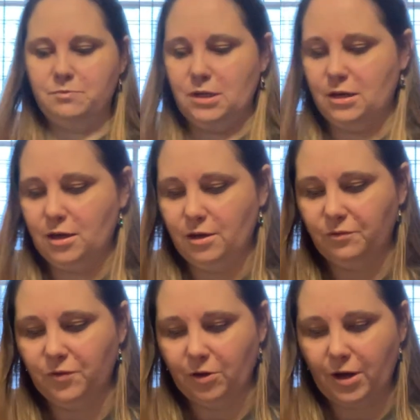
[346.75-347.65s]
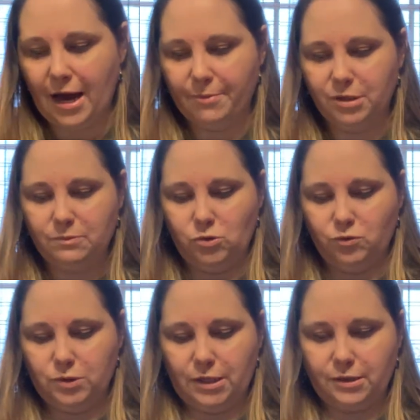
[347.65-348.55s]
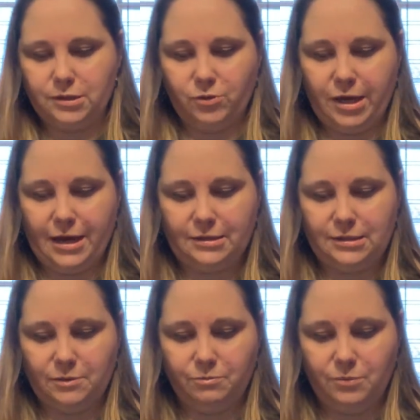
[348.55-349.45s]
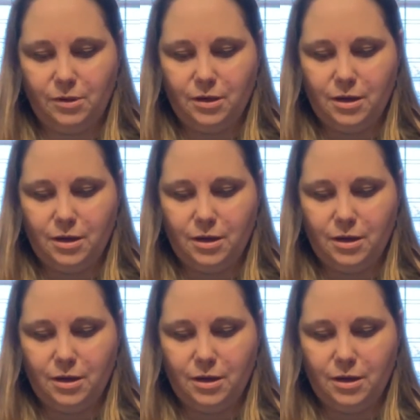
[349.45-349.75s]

me feel calm is music. So I had some